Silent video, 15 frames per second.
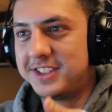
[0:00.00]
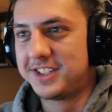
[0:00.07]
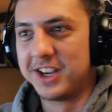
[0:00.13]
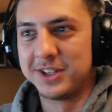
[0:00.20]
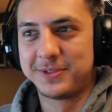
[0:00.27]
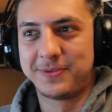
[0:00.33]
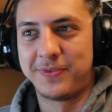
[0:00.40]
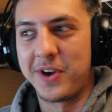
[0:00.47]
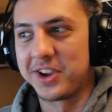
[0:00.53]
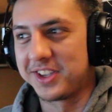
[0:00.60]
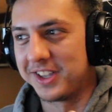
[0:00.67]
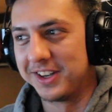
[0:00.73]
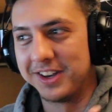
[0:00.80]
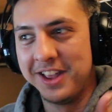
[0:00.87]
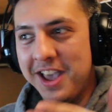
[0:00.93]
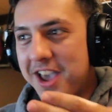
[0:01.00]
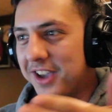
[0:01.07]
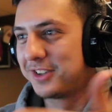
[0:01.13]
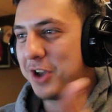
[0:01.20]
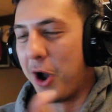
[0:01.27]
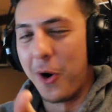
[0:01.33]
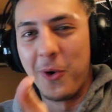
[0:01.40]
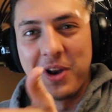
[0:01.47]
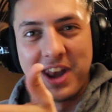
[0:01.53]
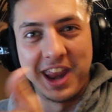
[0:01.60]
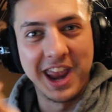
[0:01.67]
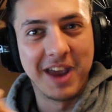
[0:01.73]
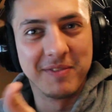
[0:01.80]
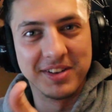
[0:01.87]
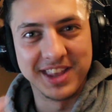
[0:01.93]
He's just fucking going
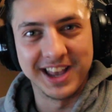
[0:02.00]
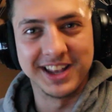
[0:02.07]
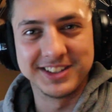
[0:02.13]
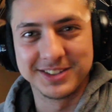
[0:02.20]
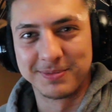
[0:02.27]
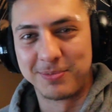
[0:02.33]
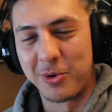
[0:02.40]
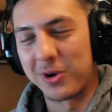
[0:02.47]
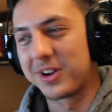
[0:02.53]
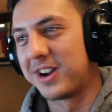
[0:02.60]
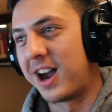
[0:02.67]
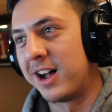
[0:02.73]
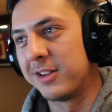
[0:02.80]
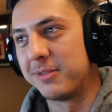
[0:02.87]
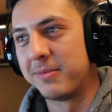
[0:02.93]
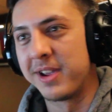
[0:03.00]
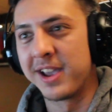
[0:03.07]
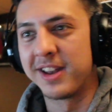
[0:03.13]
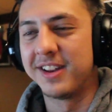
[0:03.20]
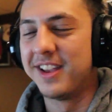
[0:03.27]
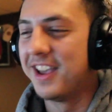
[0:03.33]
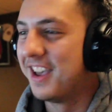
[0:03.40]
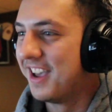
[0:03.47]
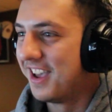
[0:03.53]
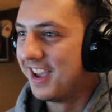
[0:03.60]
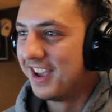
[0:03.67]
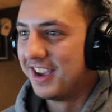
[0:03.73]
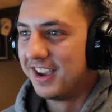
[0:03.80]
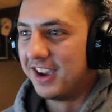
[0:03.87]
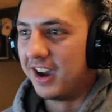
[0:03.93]
ham on that support column, man.
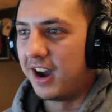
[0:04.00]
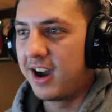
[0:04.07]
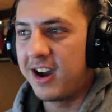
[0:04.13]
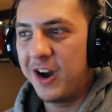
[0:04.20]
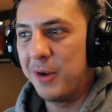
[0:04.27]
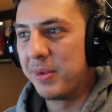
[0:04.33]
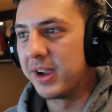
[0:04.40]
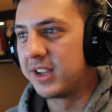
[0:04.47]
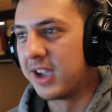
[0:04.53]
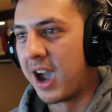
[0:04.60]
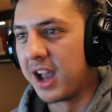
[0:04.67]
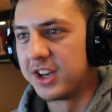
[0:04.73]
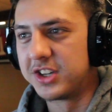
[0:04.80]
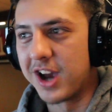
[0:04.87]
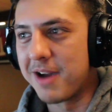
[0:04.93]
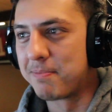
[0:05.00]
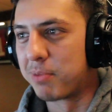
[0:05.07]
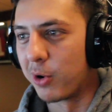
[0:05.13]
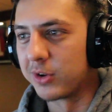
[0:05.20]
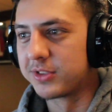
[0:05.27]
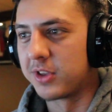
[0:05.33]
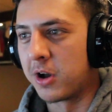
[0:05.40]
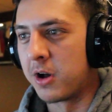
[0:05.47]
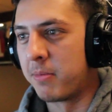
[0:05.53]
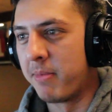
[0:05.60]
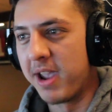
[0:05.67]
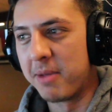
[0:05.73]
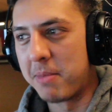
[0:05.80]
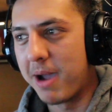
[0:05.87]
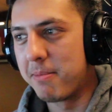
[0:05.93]
Oh my God, Jon Bernthal,
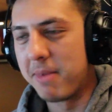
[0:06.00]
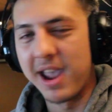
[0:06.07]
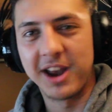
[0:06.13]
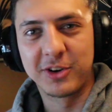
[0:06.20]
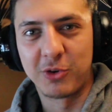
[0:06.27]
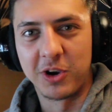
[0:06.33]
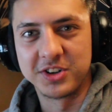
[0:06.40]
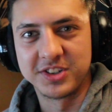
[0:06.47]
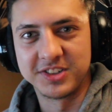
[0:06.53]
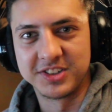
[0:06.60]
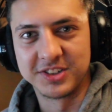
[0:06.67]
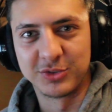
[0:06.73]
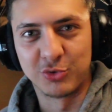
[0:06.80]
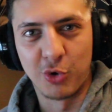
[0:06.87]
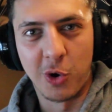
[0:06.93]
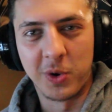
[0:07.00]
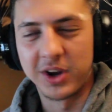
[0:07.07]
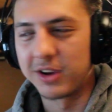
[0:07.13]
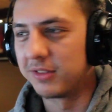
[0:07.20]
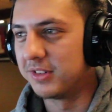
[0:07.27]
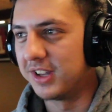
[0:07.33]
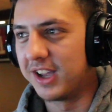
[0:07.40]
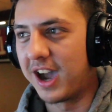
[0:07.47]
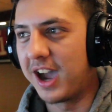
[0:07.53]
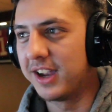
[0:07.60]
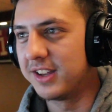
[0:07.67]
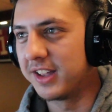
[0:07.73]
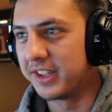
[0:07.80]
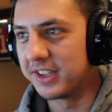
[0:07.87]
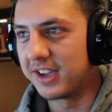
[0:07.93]
man, my man crush is just growing
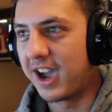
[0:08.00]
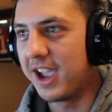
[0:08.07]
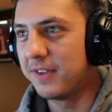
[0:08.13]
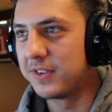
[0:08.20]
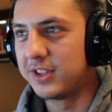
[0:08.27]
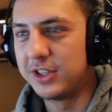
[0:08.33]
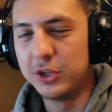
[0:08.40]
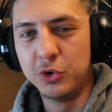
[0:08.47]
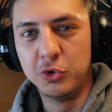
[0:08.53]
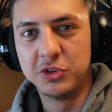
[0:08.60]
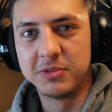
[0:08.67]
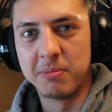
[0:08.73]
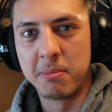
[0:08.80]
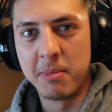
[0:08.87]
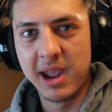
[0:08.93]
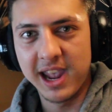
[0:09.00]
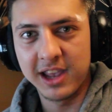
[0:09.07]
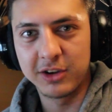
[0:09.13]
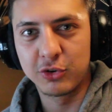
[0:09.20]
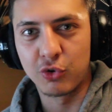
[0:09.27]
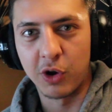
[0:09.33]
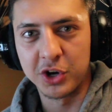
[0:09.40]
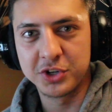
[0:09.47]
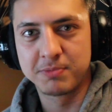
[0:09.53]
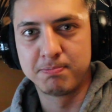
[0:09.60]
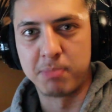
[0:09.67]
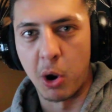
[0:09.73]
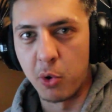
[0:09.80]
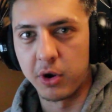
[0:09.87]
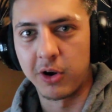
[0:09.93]
I like I have a huge man crush
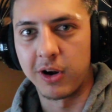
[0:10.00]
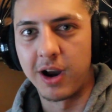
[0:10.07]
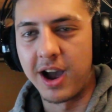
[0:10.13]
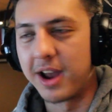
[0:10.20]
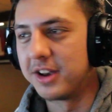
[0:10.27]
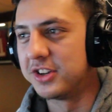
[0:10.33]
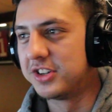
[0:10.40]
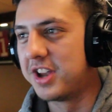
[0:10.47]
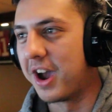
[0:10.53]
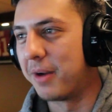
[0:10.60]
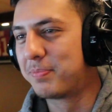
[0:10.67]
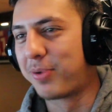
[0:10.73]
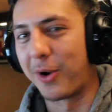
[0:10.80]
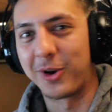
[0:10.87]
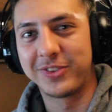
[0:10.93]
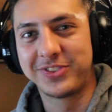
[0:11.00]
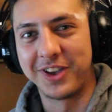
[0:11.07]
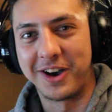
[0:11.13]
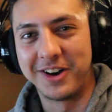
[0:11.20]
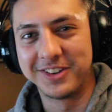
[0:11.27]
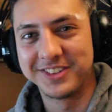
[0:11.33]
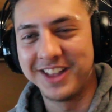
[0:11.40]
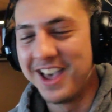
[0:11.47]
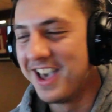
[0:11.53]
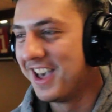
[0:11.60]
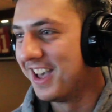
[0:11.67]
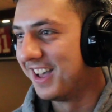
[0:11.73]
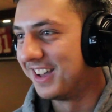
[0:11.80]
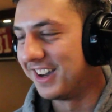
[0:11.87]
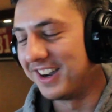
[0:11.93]
boner on Jon Bernthal.
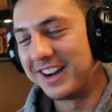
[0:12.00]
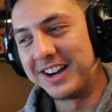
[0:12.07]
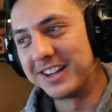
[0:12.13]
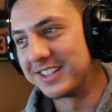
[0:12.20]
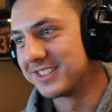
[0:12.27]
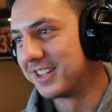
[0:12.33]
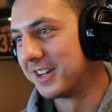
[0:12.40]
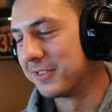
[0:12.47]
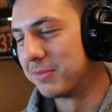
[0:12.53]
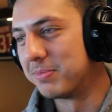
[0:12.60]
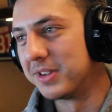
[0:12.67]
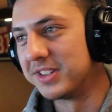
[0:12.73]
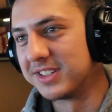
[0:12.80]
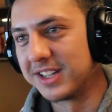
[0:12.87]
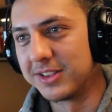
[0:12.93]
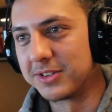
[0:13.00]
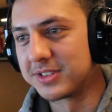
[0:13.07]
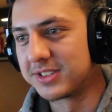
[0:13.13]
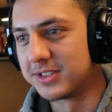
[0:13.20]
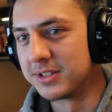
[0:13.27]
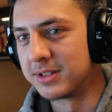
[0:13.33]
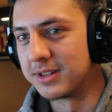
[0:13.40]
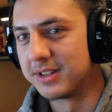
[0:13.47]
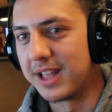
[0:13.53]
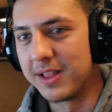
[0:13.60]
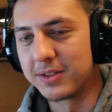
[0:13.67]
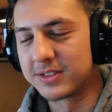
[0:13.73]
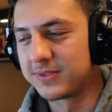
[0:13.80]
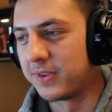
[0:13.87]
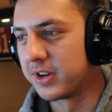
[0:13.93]
Ah, son of a bitch, that looks good.
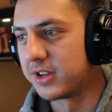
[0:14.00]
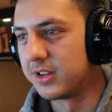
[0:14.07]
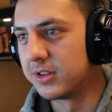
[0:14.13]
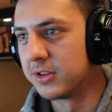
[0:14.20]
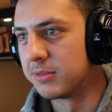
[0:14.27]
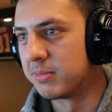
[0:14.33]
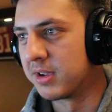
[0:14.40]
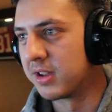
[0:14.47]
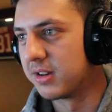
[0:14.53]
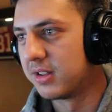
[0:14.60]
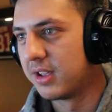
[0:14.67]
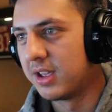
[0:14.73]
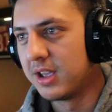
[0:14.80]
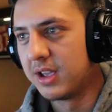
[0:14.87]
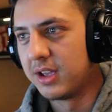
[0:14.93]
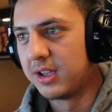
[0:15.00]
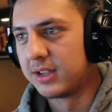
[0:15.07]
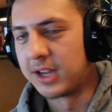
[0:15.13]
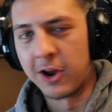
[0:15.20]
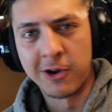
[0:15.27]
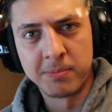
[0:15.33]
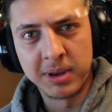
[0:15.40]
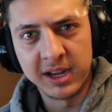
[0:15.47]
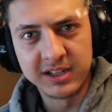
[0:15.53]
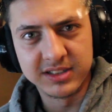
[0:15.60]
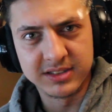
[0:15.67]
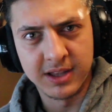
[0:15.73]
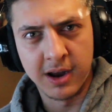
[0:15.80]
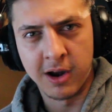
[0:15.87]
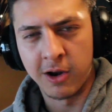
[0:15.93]
That looks fucking good, man. Karen
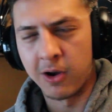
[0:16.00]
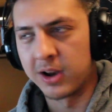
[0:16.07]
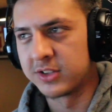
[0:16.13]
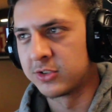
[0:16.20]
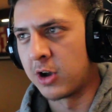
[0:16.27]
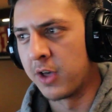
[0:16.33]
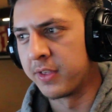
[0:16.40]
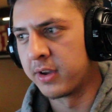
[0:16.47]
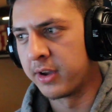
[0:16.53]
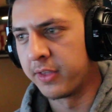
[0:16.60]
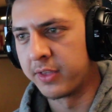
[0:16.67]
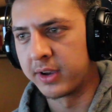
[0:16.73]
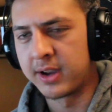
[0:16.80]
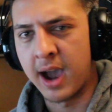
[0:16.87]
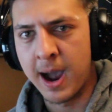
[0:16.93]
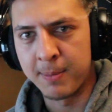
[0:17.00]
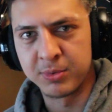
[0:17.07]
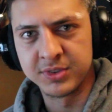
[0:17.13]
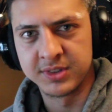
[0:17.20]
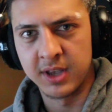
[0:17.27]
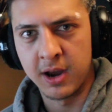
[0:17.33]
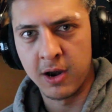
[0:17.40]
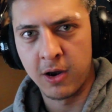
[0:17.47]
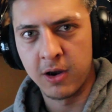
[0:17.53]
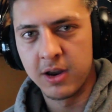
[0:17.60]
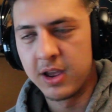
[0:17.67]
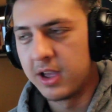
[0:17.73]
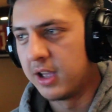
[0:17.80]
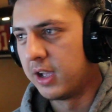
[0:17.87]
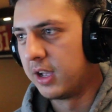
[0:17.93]
Page is there. I saw the the cop was
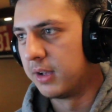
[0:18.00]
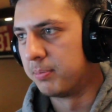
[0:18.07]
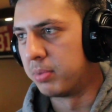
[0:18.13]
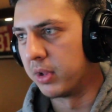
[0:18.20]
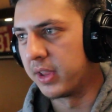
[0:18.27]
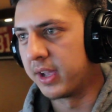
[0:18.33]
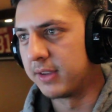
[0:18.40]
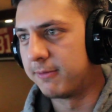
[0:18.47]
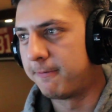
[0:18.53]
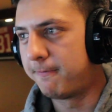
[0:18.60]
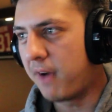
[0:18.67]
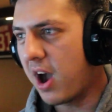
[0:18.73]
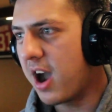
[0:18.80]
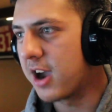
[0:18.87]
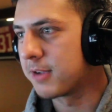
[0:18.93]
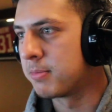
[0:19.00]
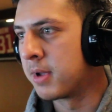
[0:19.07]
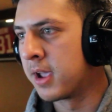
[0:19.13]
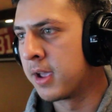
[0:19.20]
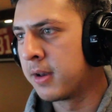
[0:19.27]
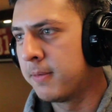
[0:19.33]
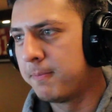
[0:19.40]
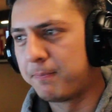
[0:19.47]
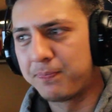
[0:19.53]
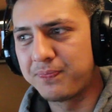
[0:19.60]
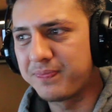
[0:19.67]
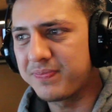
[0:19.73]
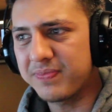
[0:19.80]
there, but like, fuck, man,